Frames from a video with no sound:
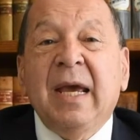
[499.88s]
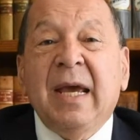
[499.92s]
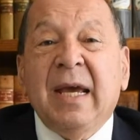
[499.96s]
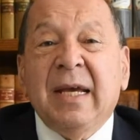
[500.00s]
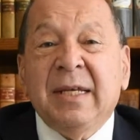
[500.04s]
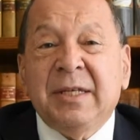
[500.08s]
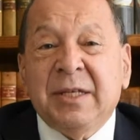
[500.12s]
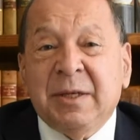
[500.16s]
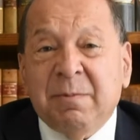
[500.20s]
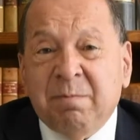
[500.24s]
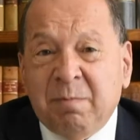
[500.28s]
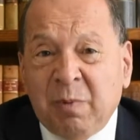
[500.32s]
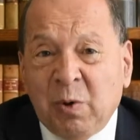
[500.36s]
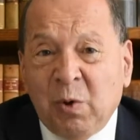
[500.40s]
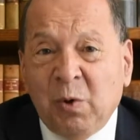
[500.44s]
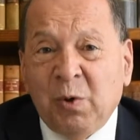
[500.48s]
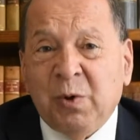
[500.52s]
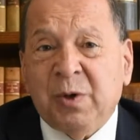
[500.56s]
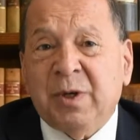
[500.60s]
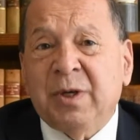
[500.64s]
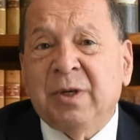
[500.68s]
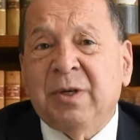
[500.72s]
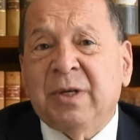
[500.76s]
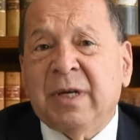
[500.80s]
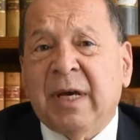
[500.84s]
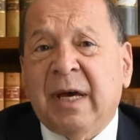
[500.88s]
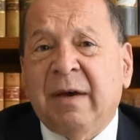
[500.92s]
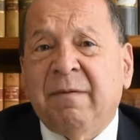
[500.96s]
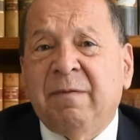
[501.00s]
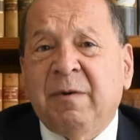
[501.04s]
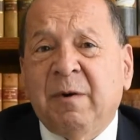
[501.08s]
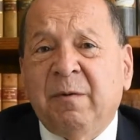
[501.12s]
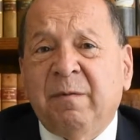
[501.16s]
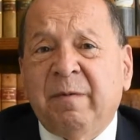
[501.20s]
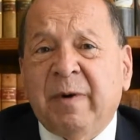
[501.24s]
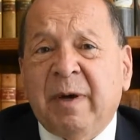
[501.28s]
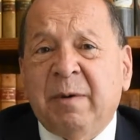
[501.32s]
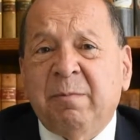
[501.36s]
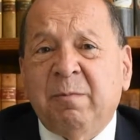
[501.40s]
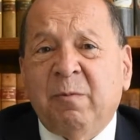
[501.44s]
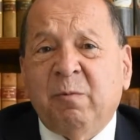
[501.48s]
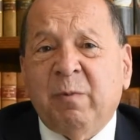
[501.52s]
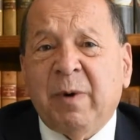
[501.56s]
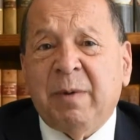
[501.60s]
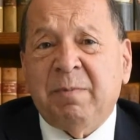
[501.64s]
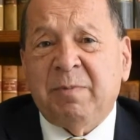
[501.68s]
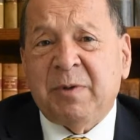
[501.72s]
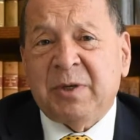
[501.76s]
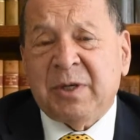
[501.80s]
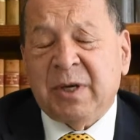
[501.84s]
It's important to have your
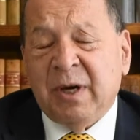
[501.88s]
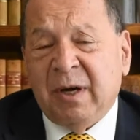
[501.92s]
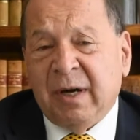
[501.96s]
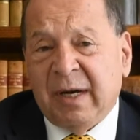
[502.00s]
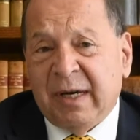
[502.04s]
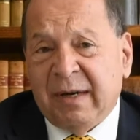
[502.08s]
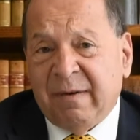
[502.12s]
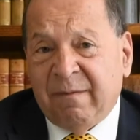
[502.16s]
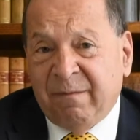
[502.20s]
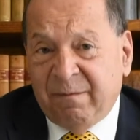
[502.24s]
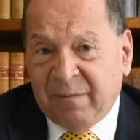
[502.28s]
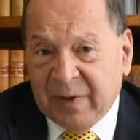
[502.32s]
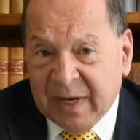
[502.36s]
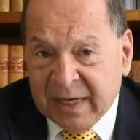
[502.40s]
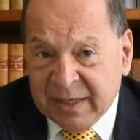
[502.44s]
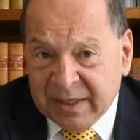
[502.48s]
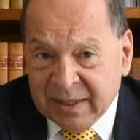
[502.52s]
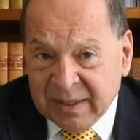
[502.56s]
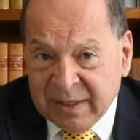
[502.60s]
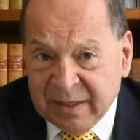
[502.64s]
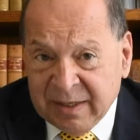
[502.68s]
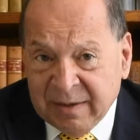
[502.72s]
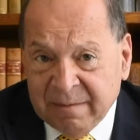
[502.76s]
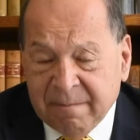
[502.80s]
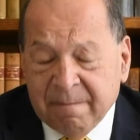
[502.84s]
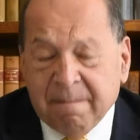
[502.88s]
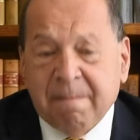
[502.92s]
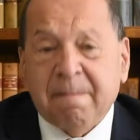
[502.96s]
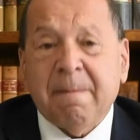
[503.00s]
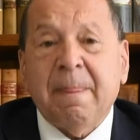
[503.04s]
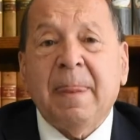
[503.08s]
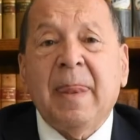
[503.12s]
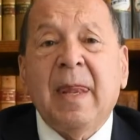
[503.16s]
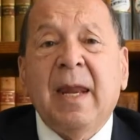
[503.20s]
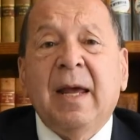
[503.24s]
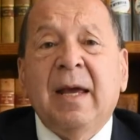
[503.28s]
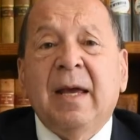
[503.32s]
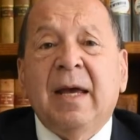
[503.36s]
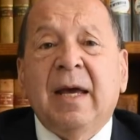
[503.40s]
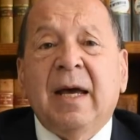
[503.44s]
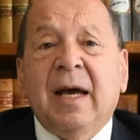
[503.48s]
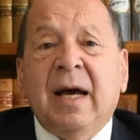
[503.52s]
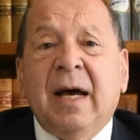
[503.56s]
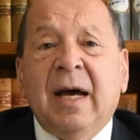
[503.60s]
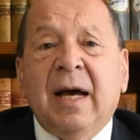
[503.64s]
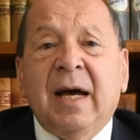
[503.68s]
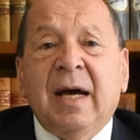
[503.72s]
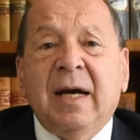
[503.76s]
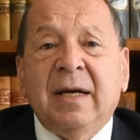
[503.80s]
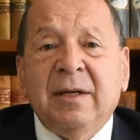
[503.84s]
website vetted.
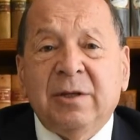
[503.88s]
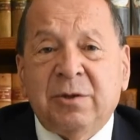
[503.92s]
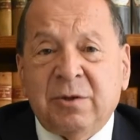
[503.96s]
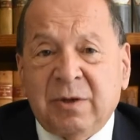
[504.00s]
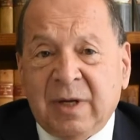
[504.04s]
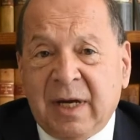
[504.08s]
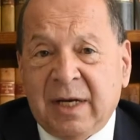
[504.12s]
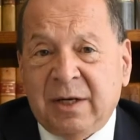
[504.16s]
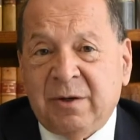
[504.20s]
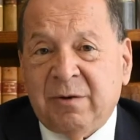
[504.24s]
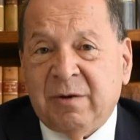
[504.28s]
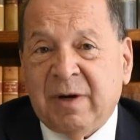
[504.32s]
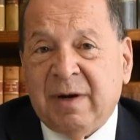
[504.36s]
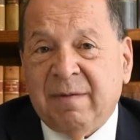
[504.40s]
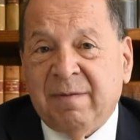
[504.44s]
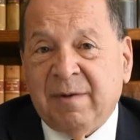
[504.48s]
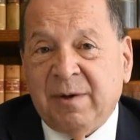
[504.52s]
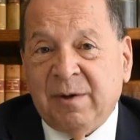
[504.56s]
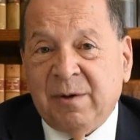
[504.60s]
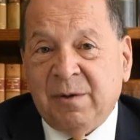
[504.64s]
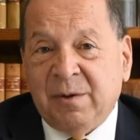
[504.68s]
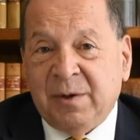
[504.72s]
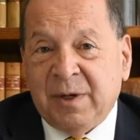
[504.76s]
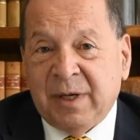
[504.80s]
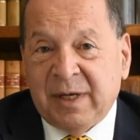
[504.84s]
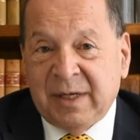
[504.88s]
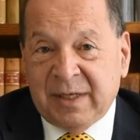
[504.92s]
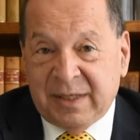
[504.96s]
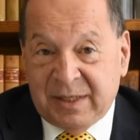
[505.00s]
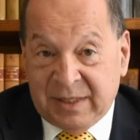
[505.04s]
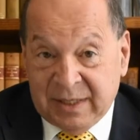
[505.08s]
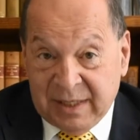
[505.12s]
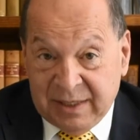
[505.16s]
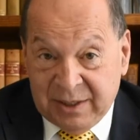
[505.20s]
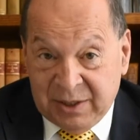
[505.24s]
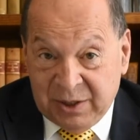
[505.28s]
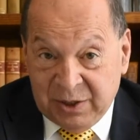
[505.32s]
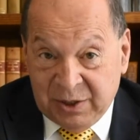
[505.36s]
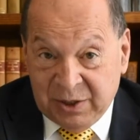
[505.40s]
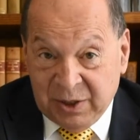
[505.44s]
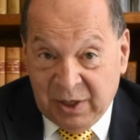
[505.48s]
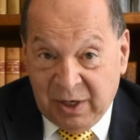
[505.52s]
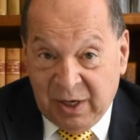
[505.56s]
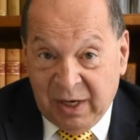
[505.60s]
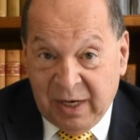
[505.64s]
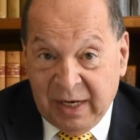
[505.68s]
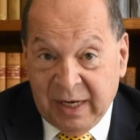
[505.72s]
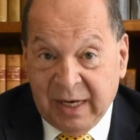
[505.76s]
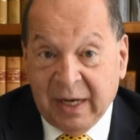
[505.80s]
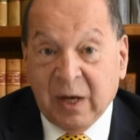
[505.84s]
A travel lawyer such as
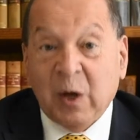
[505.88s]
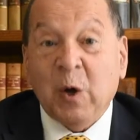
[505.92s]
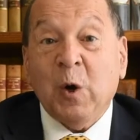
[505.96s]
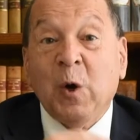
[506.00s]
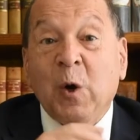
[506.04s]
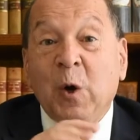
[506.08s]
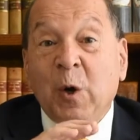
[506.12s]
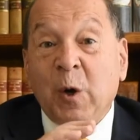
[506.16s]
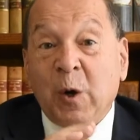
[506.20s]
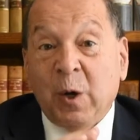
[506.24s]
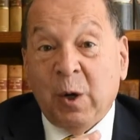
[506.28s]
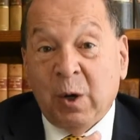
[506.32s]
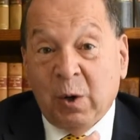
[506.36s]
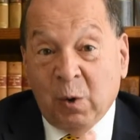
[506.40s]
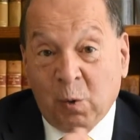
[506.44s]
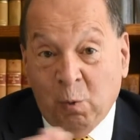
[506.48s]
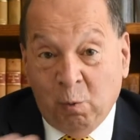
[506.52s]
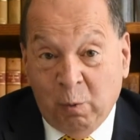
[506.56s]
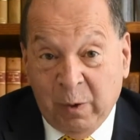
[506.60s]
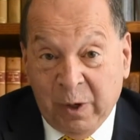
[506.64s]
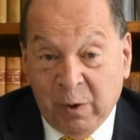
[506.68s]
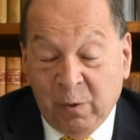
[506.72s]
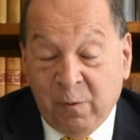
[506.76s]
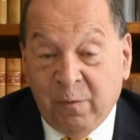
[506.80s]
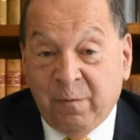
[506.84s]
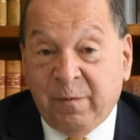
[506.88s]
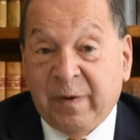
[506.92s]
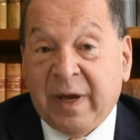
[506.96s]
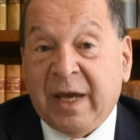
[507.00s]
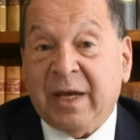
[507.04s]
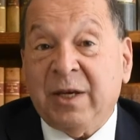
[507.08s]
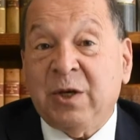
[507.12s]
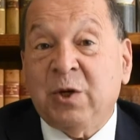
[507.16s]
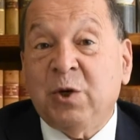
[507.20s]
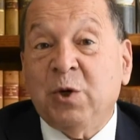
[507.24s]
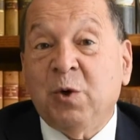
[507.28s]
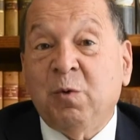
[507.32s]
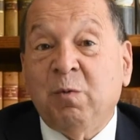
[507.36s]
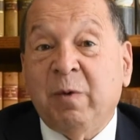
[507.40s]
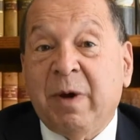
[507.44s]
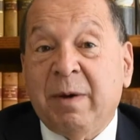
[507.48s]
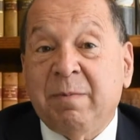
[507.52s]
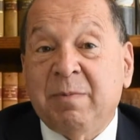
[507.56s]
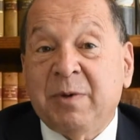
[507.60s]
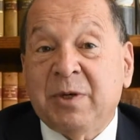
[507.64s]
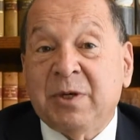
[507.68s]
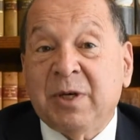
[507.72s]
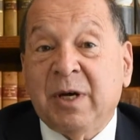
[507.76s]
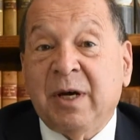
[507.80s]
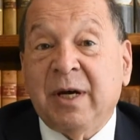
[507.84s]
I will vet your
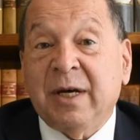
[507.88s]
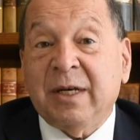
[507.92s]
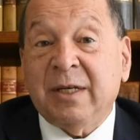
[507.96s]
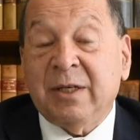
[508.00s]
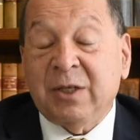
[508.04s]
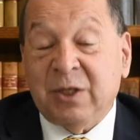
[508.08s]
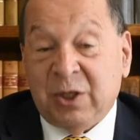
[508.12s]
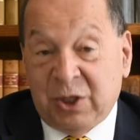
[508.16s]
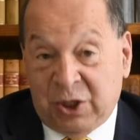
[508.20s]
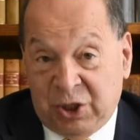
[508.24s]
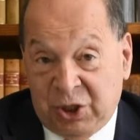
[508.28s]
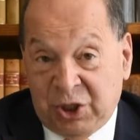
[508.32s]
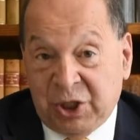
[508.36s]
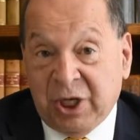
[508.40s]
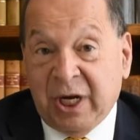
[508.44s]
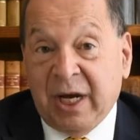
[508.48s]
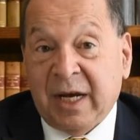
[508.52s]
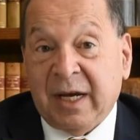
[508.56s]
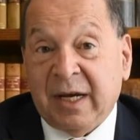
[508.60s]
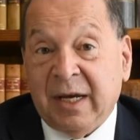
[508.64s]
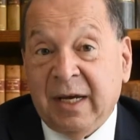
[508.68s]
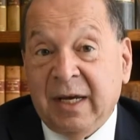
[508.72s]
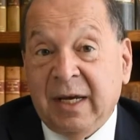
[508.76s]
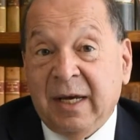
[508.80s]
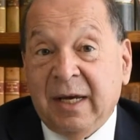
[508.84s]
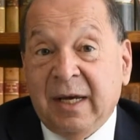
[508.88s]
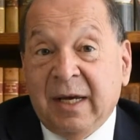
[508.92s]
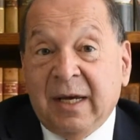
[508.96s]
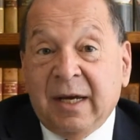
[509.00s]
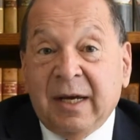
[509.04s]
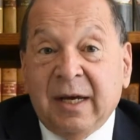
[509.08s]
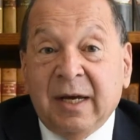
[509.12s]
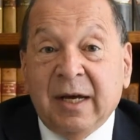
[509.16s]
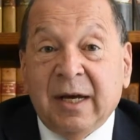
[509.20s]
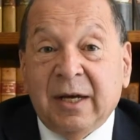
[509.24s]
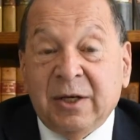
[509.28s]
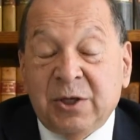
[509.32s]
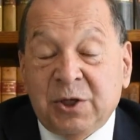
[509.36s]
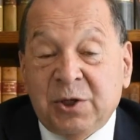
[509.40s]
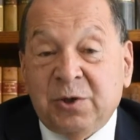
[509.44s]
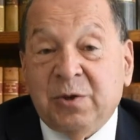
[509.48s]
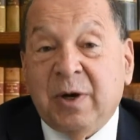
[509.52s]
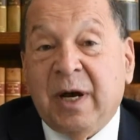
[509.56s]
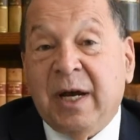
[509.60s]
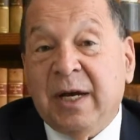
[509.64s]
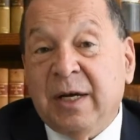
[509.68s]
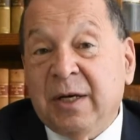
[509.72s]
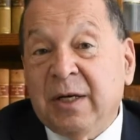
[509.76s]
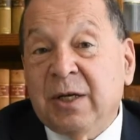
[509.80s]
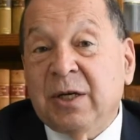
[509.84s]
website to check
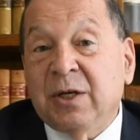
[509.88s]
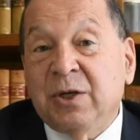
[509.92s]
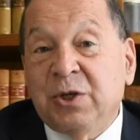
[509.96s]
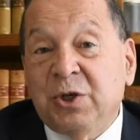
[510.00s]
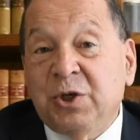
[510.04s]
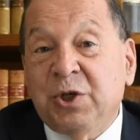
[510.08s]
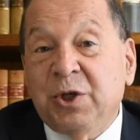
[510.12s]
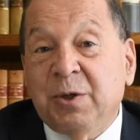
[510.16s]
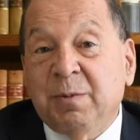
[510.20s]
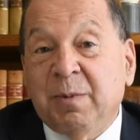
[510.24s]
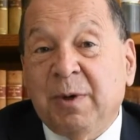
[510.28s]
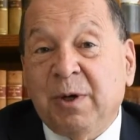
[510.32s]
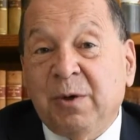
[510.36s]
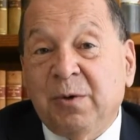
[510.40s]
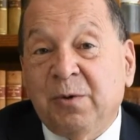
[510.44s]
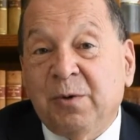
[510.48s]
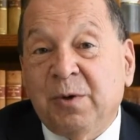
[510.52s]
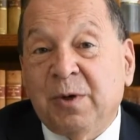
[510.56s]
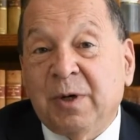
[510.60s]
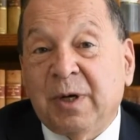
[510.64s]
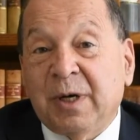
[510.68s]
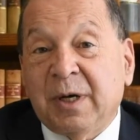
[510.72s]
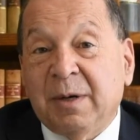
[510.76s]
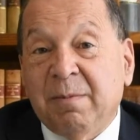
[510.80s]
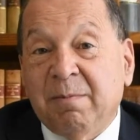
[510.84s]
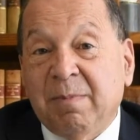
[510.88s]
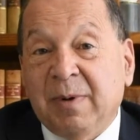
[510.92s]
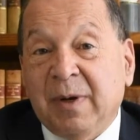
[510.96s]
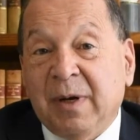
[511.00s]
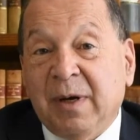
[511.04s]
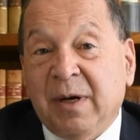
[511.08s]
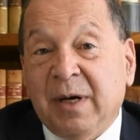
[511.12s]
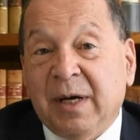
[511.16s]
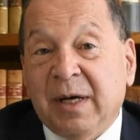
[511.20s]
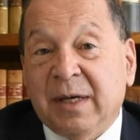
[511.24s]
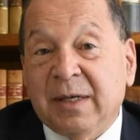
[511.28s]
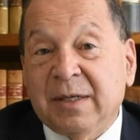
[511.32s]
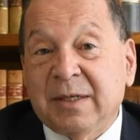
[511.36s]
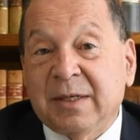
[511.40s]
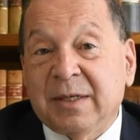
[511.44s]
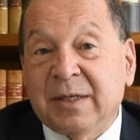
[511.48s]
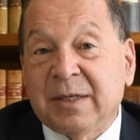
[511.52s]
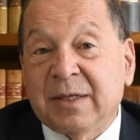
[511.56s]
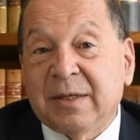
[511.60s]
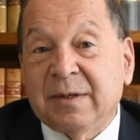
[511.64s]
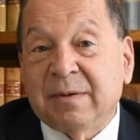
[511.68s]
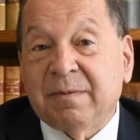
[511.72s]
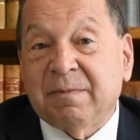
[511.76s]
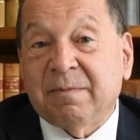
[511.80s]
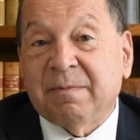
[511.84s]
Australian consumer law
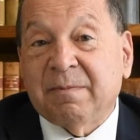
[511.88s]
compliance.